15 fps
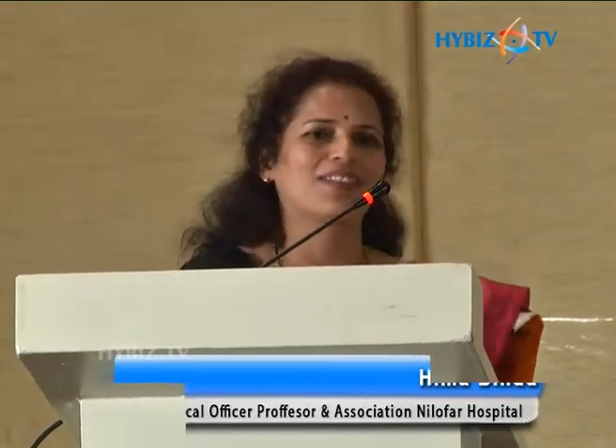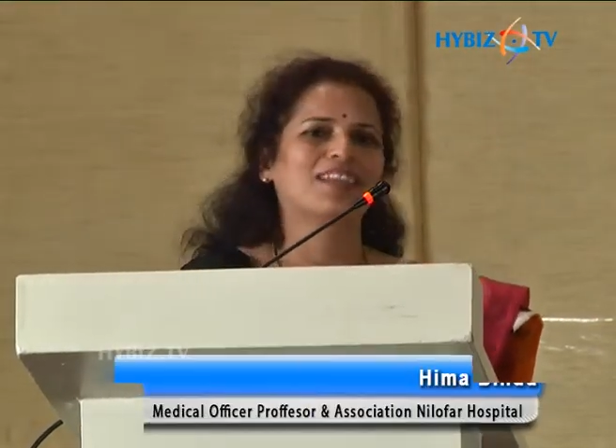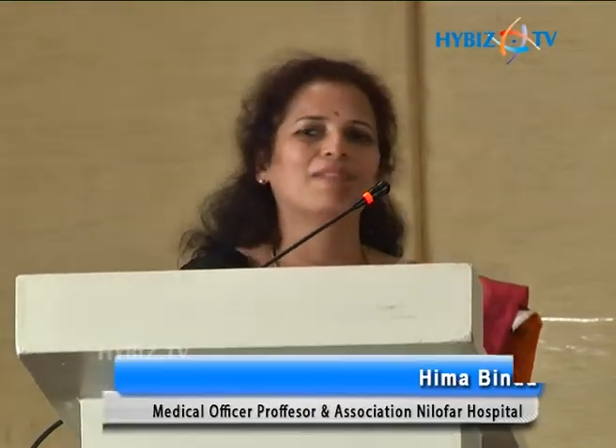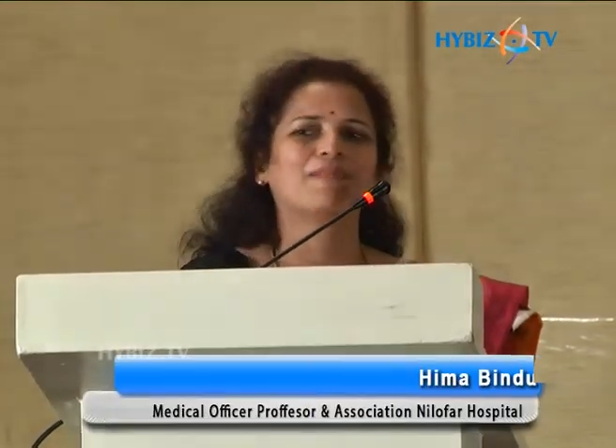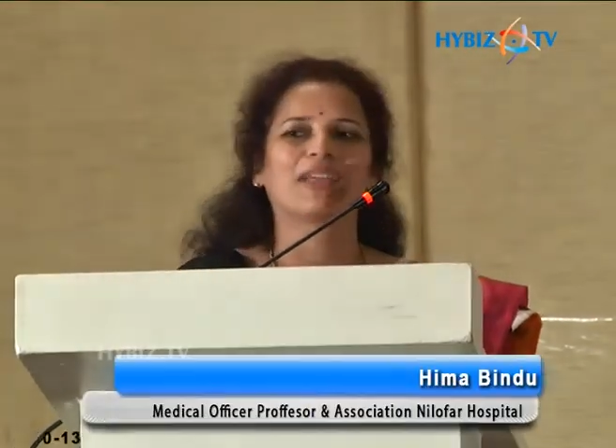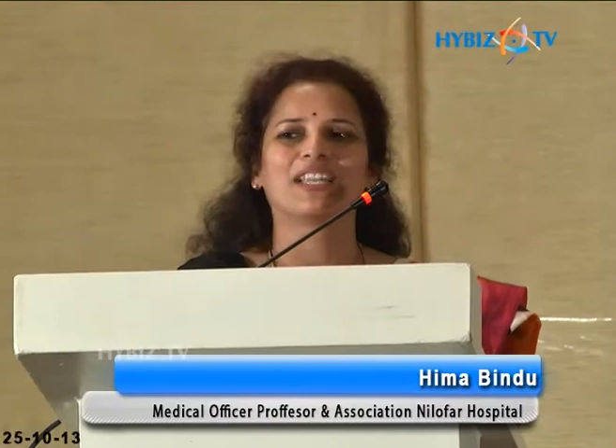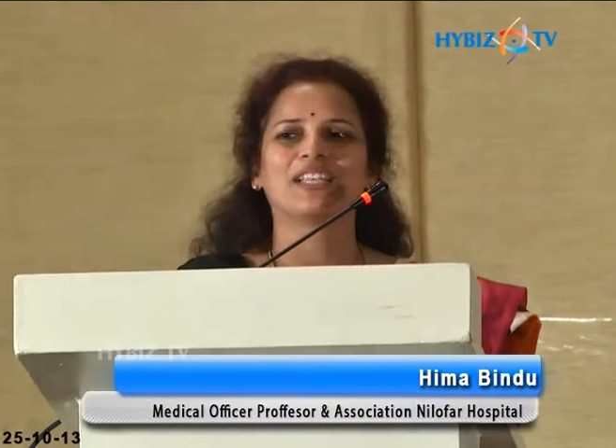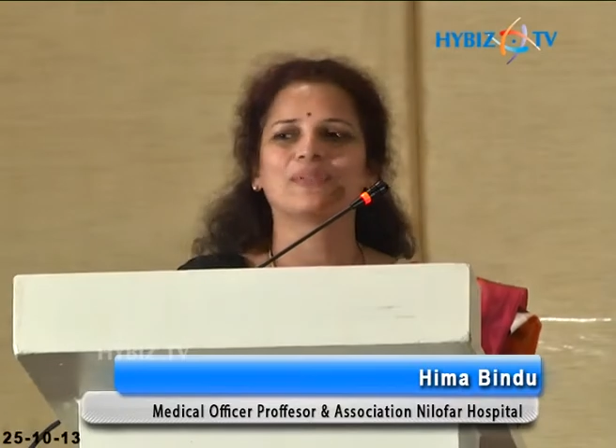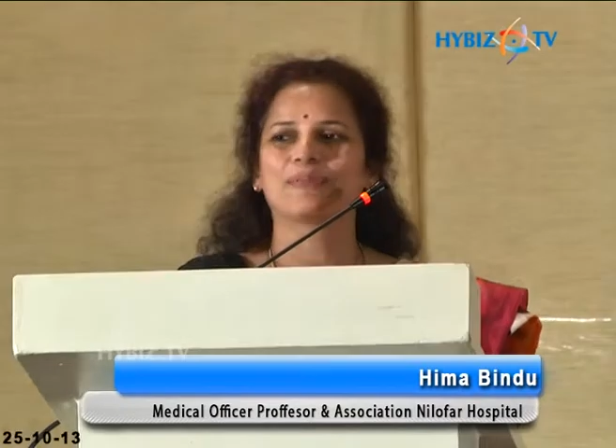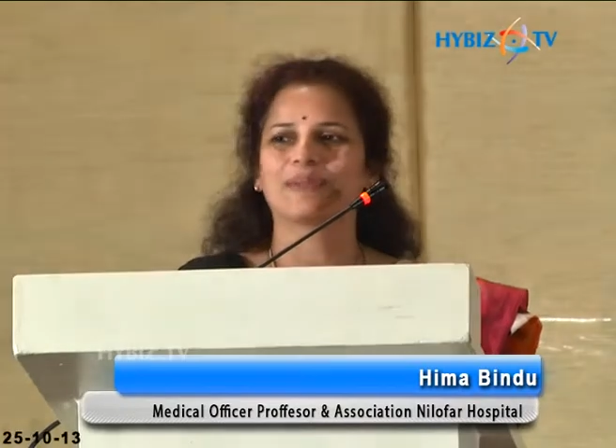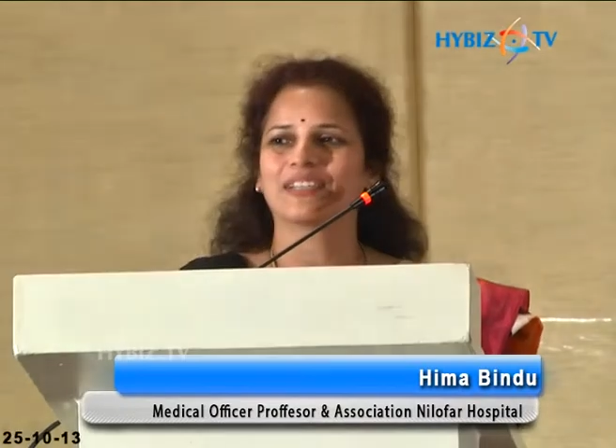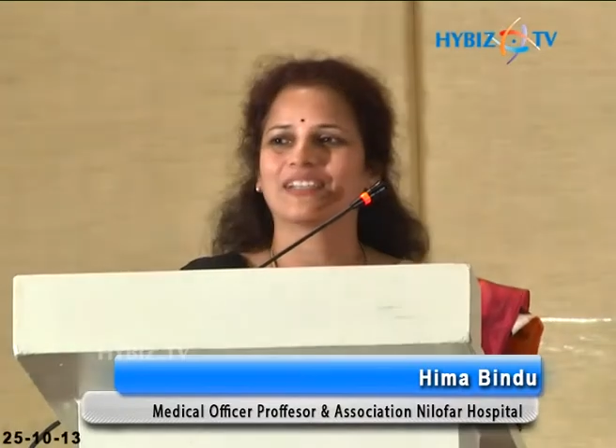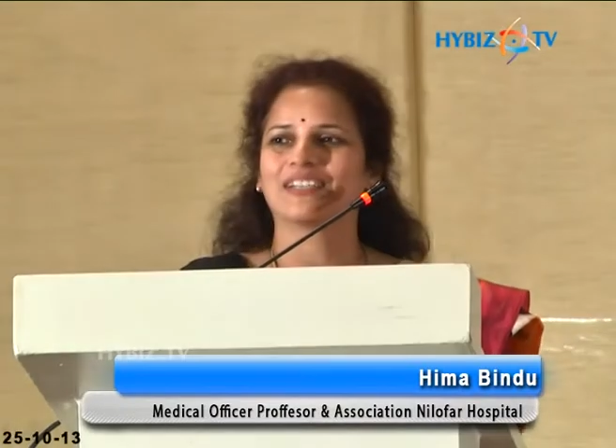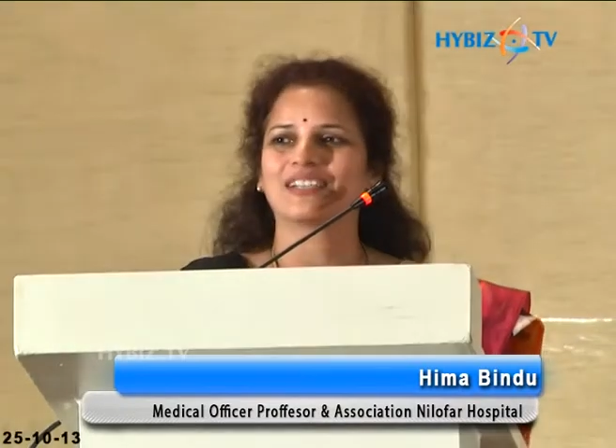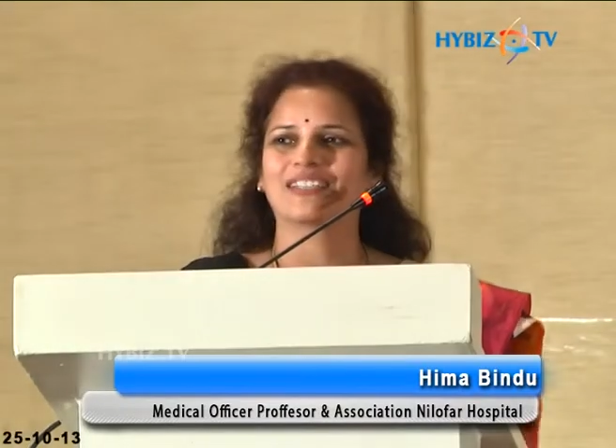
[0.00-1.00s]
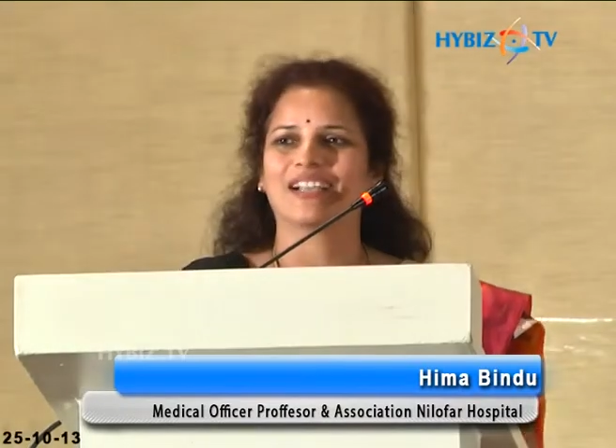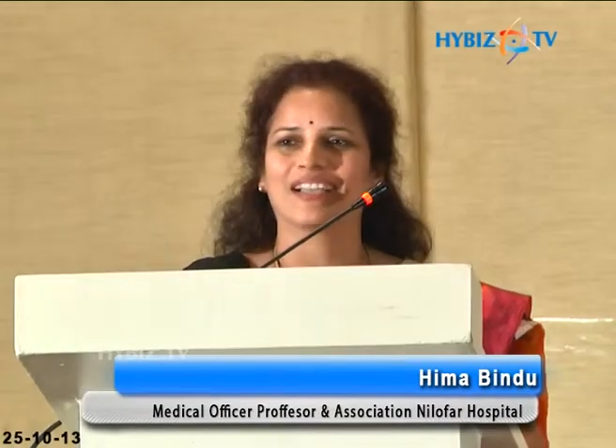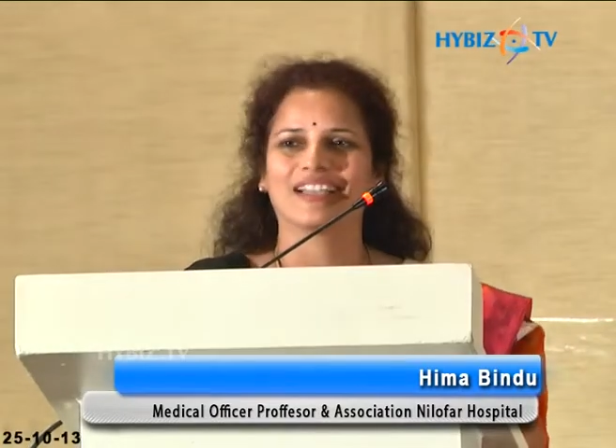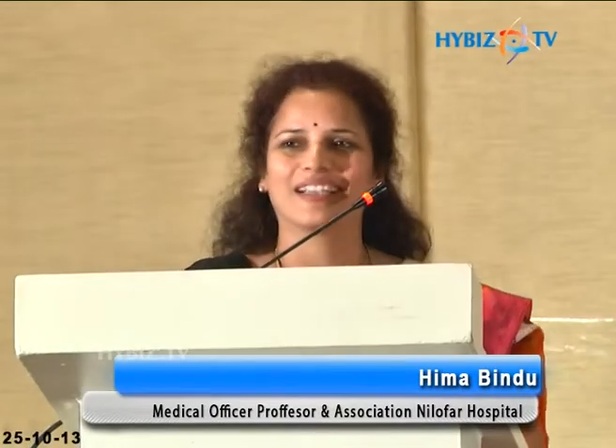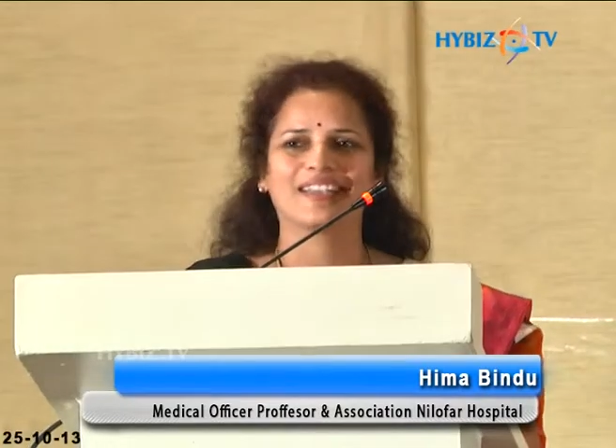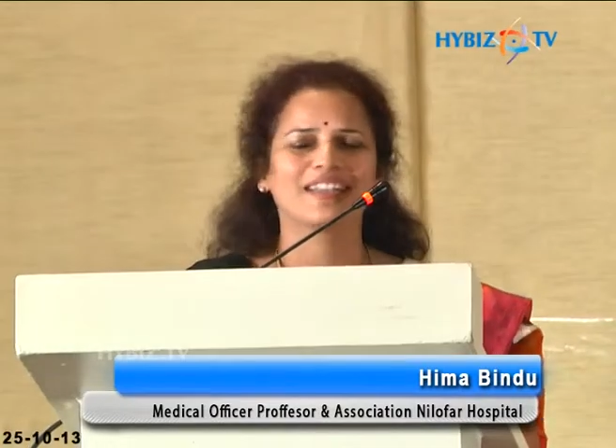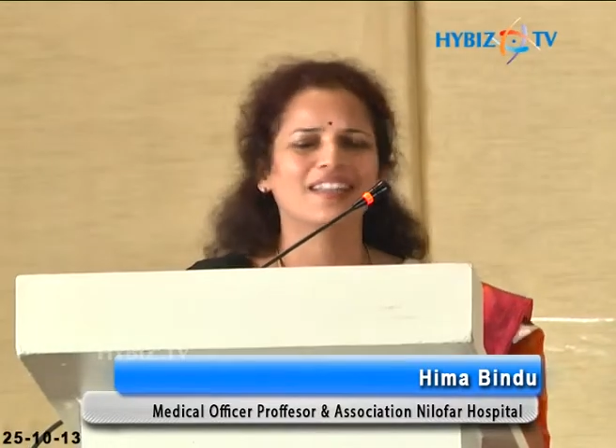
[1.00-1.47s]
seen many speakers
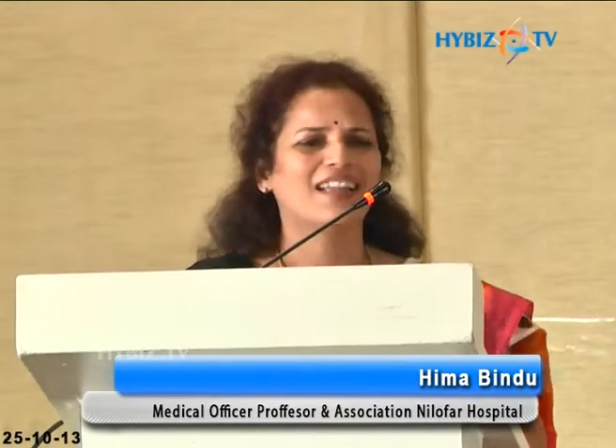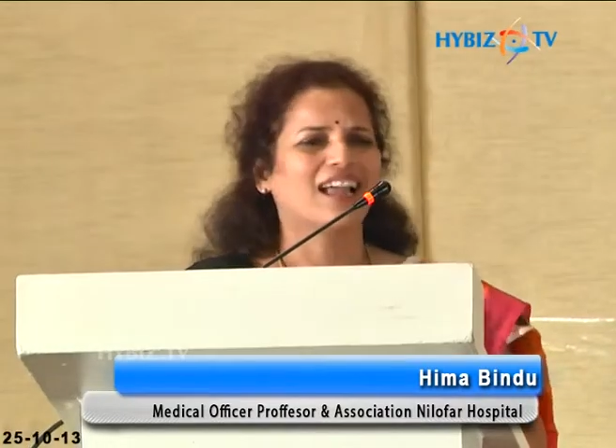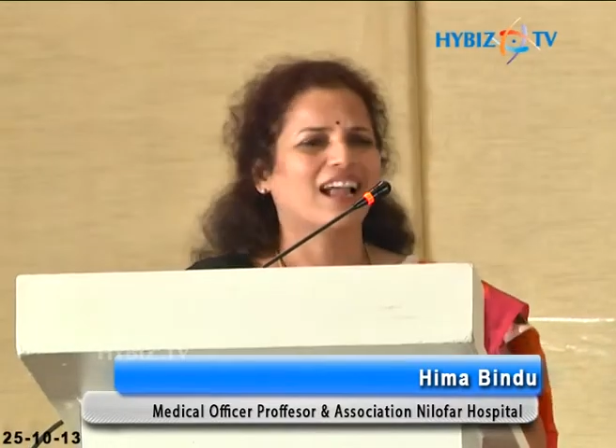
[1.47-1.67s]
ahead